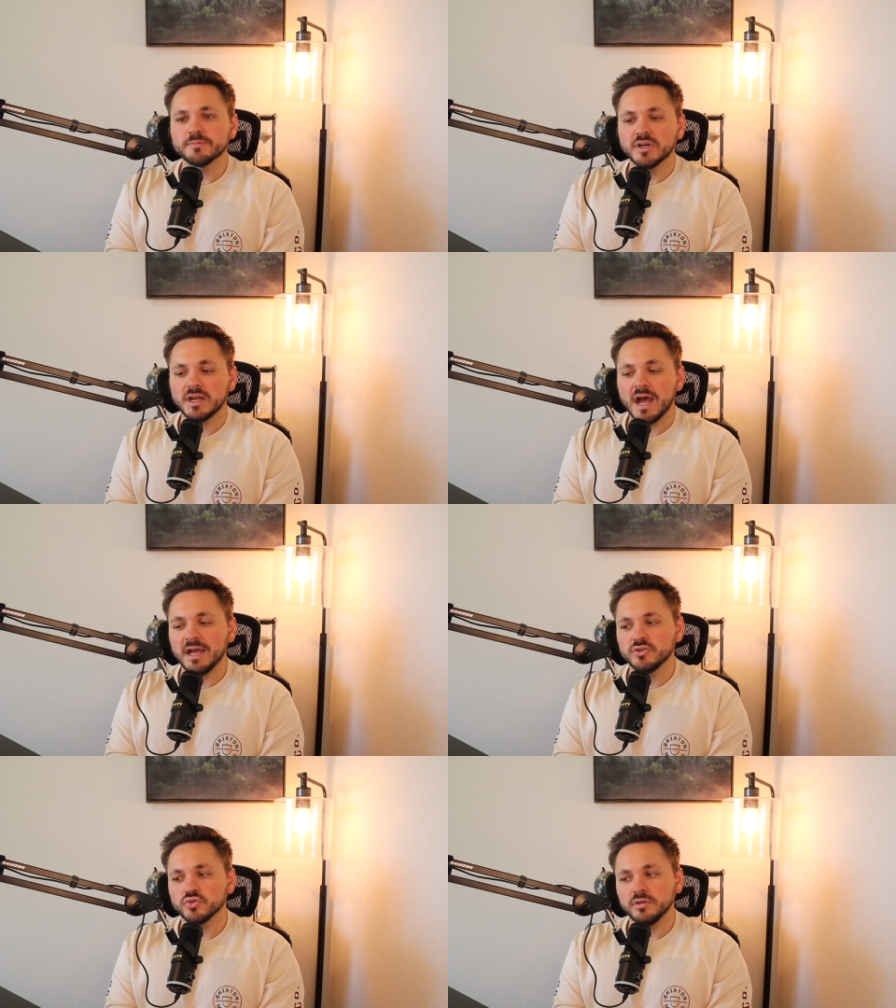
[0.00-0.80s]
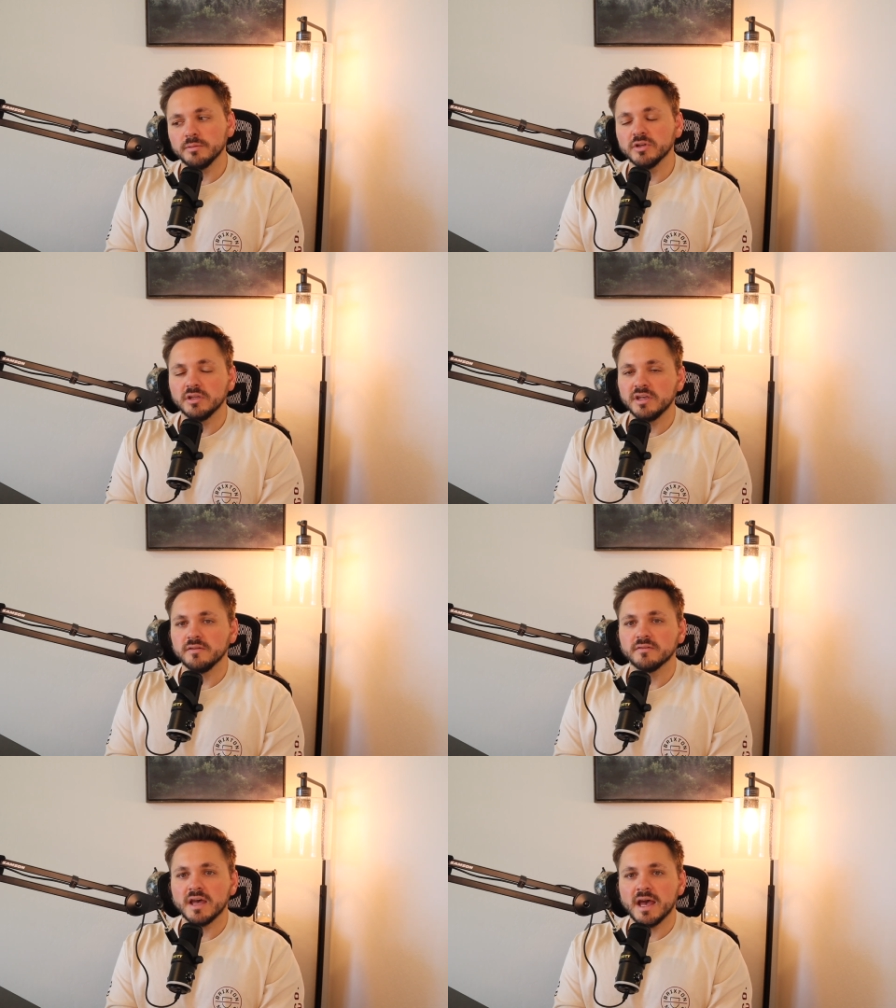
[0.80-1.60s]
but I truly
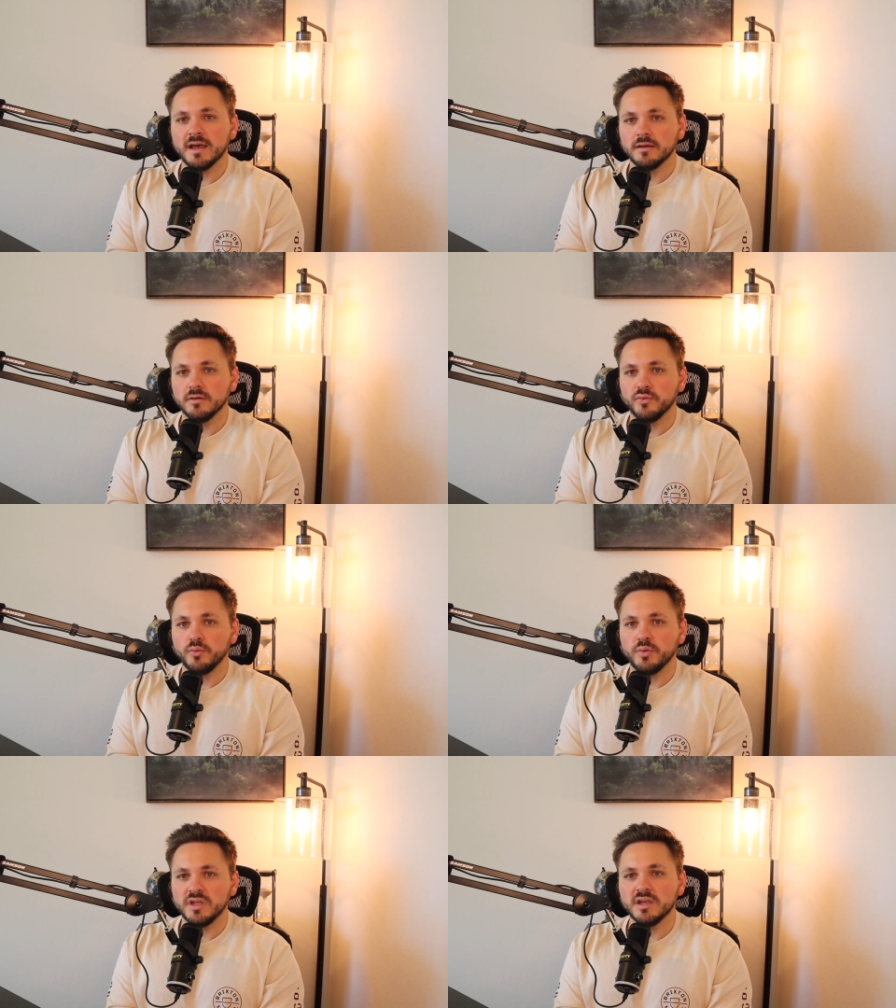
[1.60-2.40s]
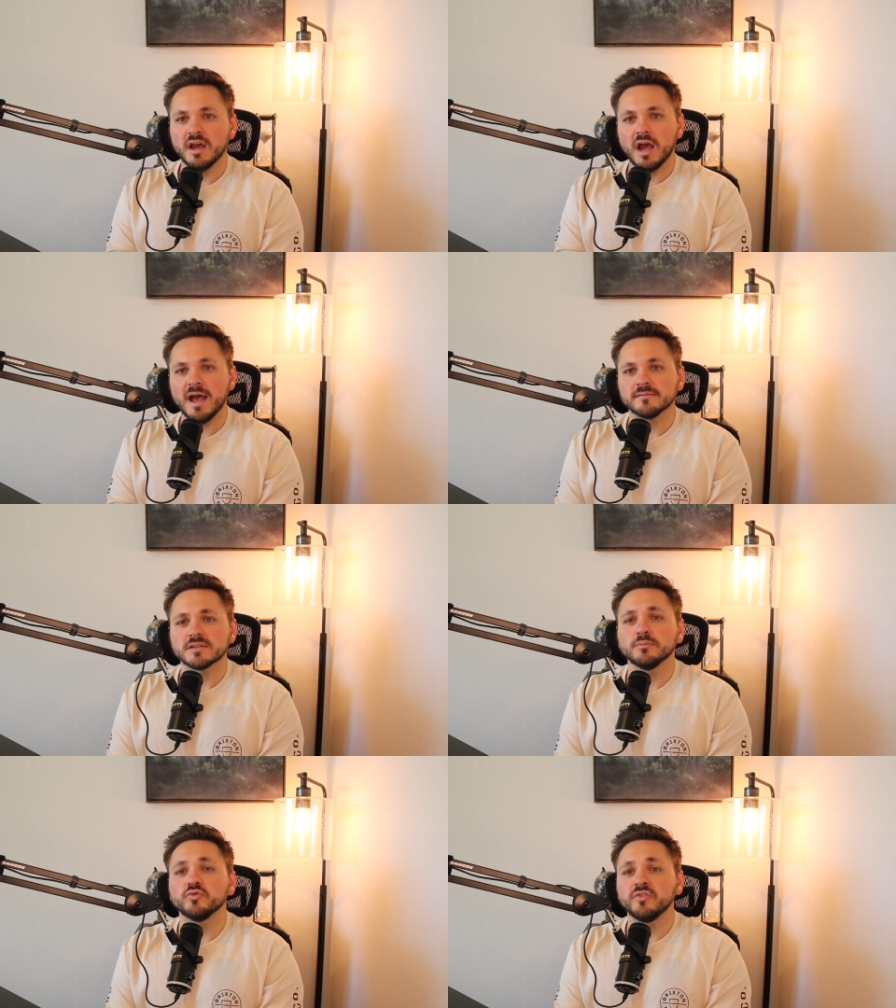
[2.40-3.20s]
believe that we have
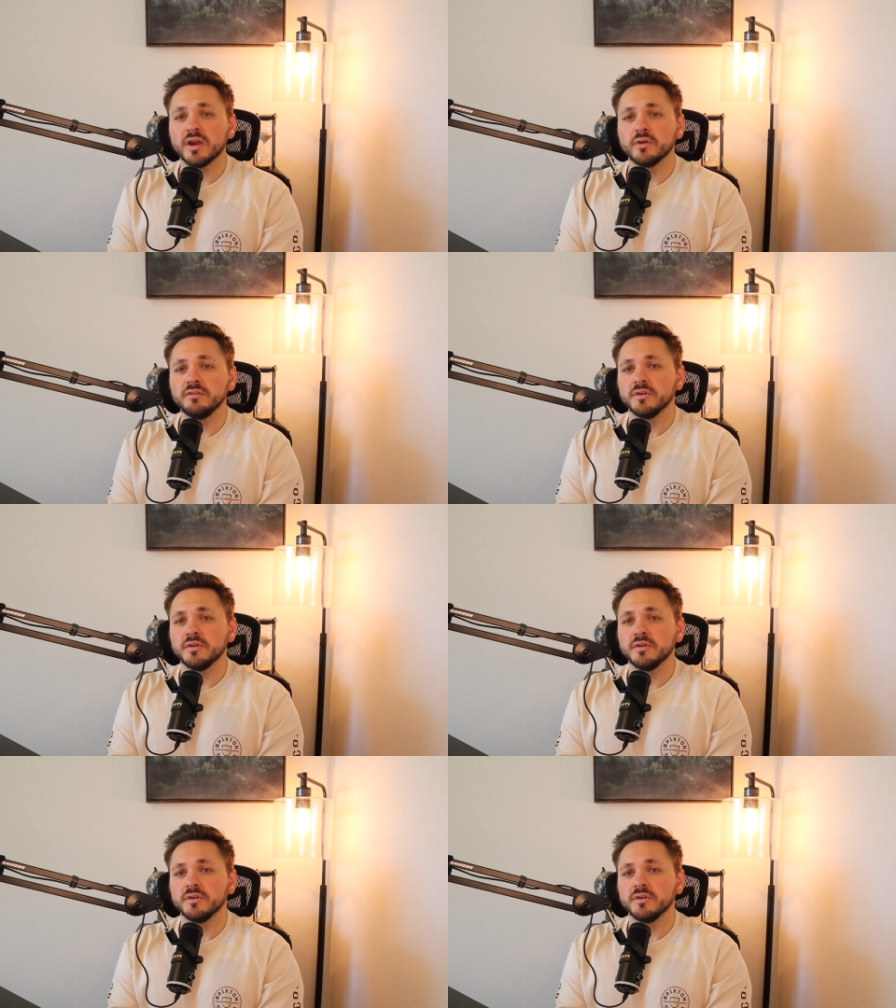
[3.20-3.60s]
some very,